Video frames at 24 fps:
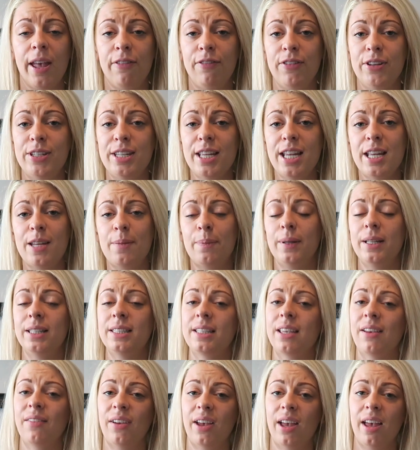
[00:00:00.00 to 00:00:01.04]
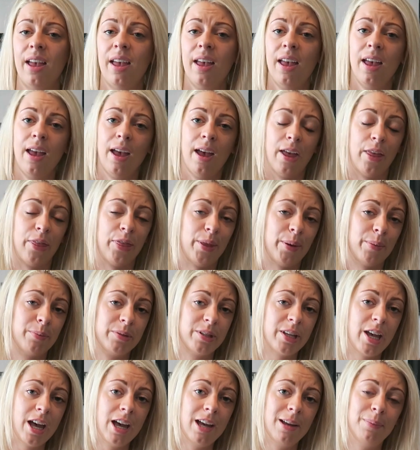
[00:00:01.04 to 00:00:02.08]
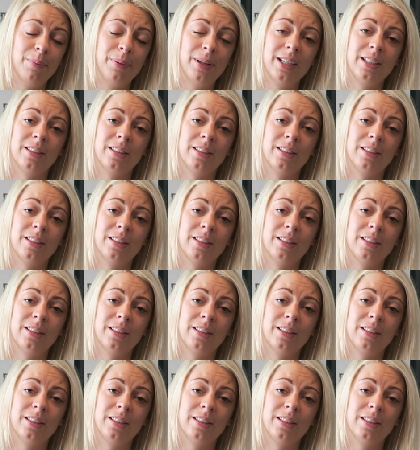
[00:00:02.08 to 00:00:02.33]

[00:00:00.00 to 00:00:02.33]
If you did, please give it a thumbs up.